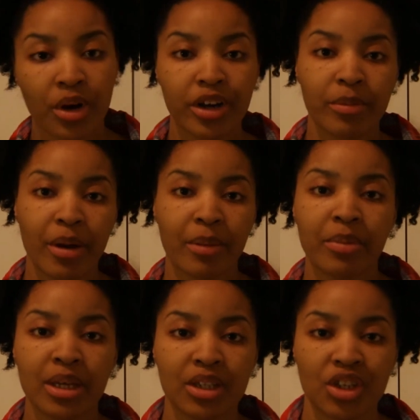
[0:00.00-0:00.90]
Worried about
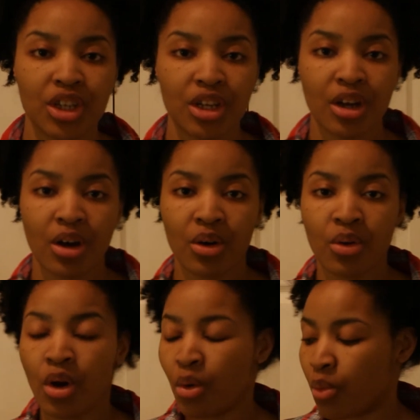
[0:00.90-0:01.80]
being cheated
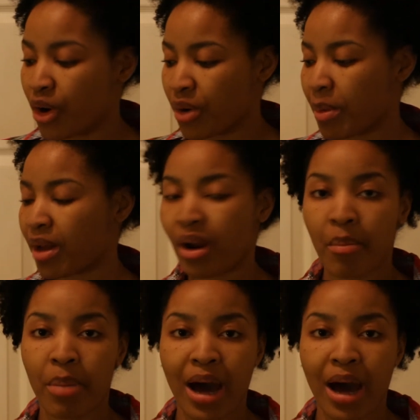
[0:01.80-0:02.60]
on, worried about our